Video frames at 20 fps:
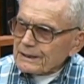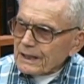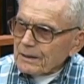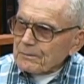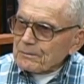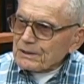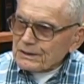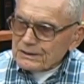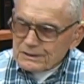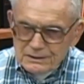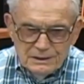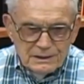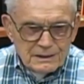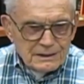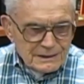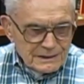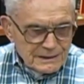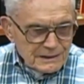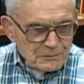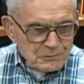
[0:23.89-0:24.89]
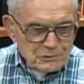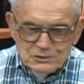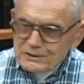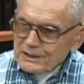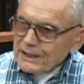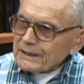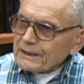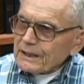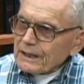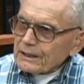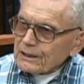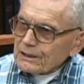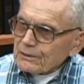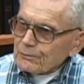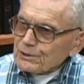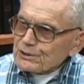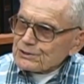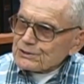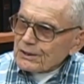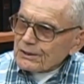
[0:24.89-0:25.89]
I mean, it was like I could
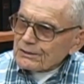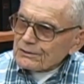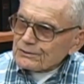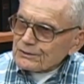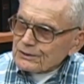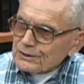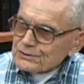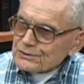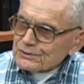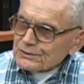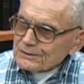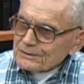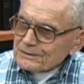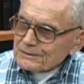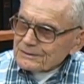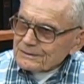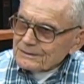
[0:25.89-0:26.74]
reach out and touch it.